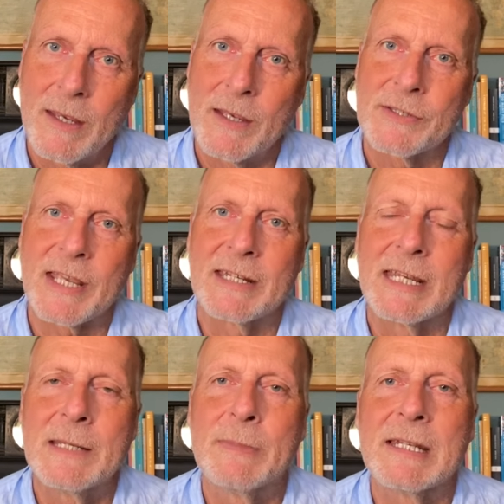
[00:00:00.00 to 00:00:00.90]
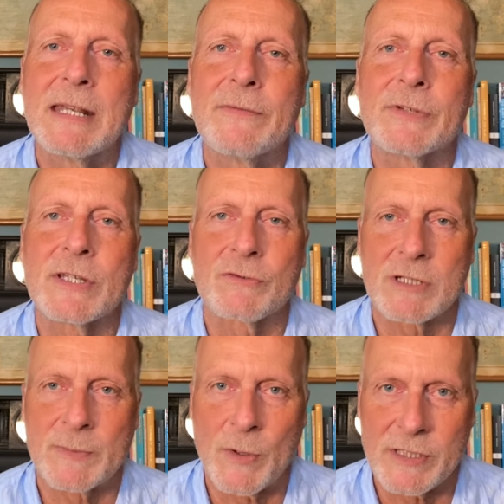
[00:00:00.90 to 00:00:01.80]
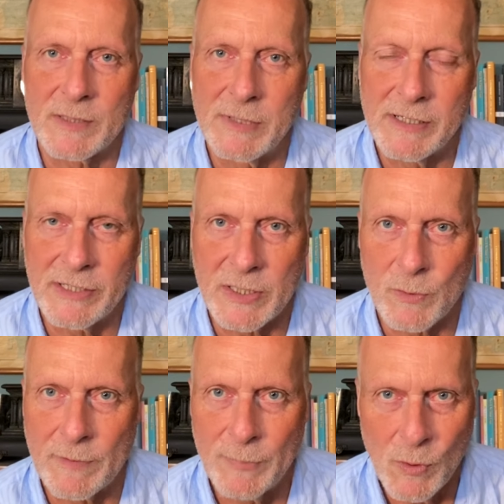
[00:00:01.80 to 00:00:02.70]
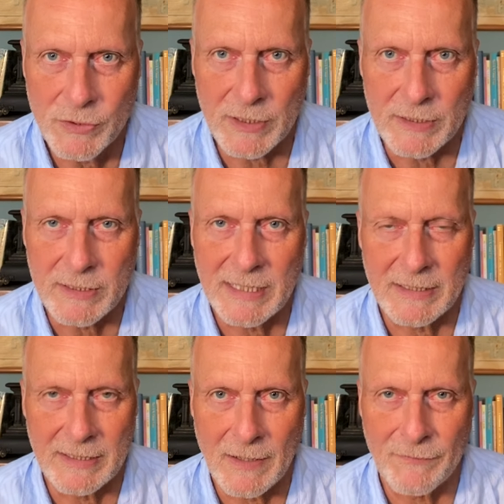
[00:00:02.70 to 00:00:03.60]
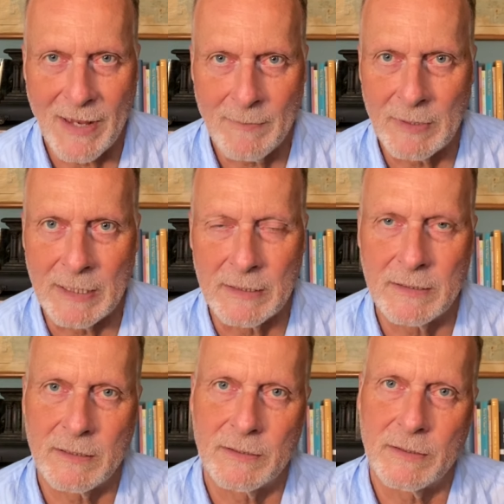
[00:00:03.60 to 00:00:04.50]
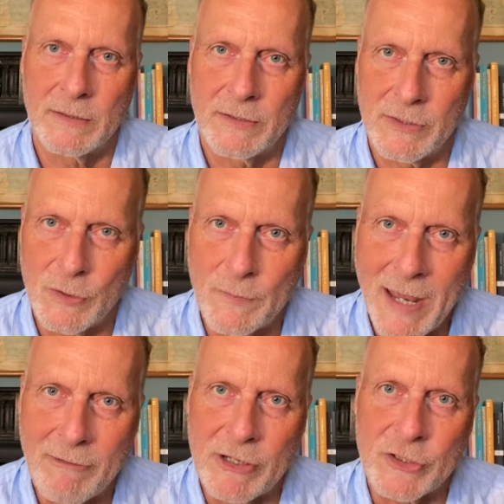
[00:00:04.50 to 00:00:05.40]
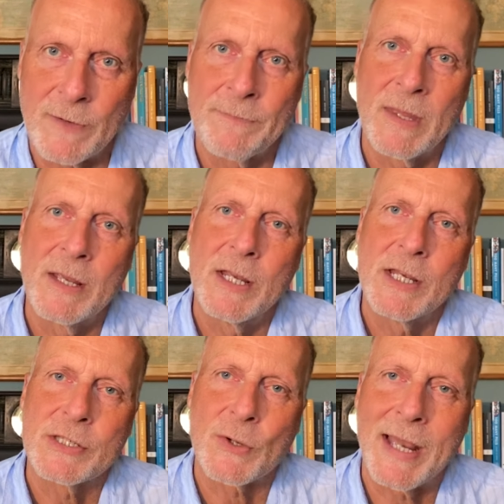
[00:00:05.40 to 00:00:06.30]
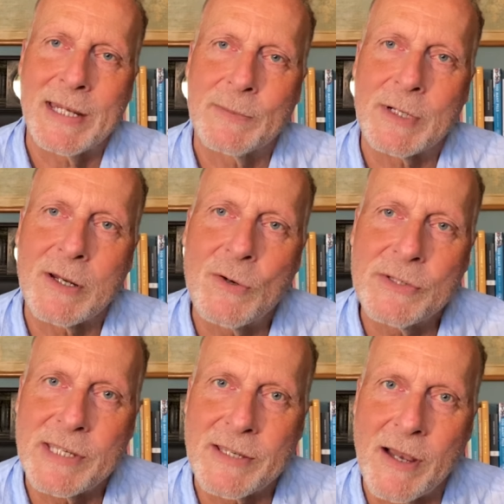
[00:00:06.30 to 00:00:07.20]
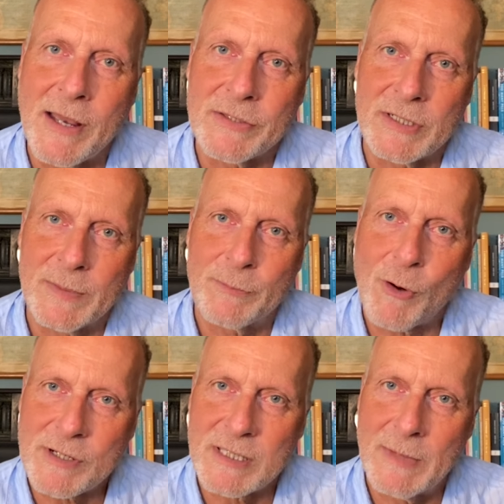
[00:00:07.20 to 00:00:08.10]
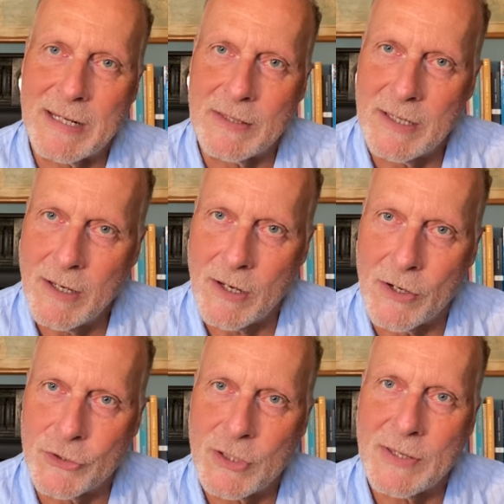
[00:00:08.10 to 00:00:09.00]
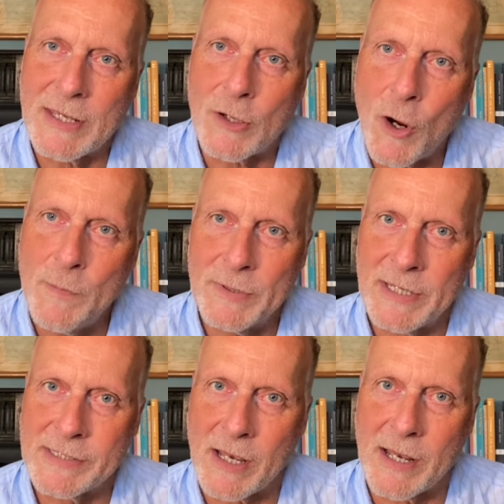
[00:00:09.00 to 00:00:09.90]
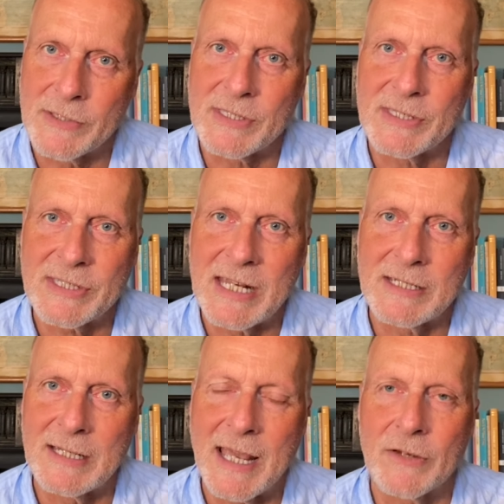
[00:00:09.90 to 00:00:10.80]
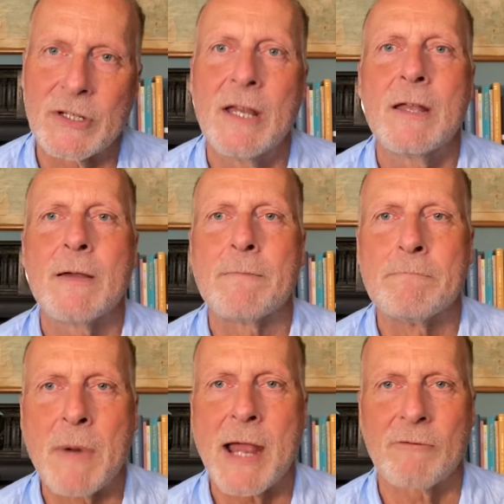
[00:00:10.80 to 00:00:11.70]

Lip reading: said he believed his responsibilities were important. He had a young family and a new marriage. So I had him close his eyes and approximate the urge, then open his eyes and state aloud, "My